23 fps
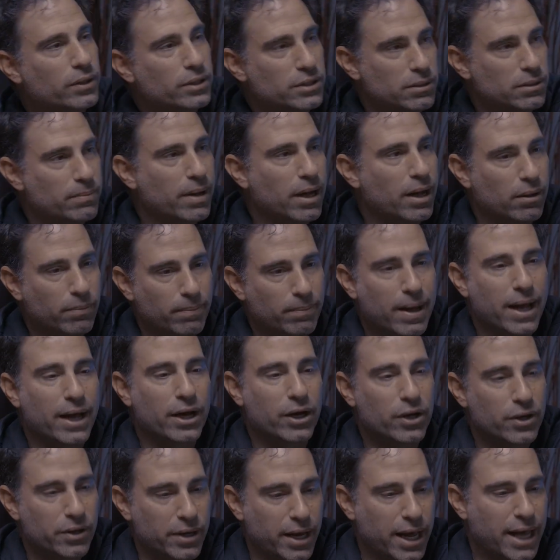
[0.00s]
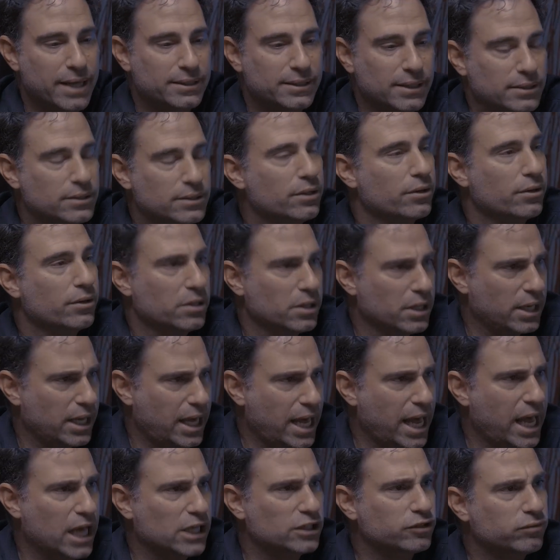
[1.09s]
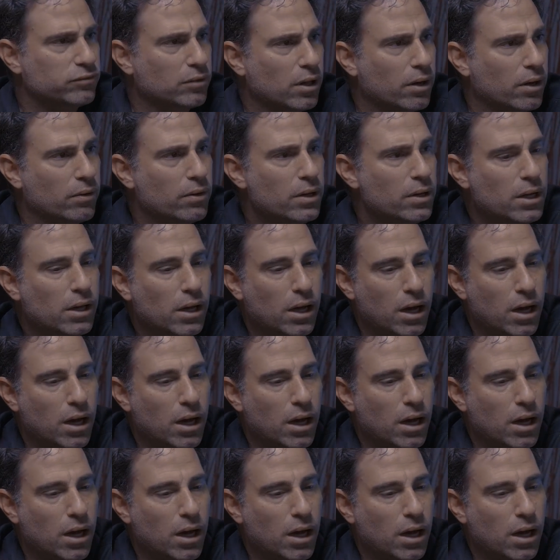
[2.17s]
It's about buying good assets that are going to cash flow,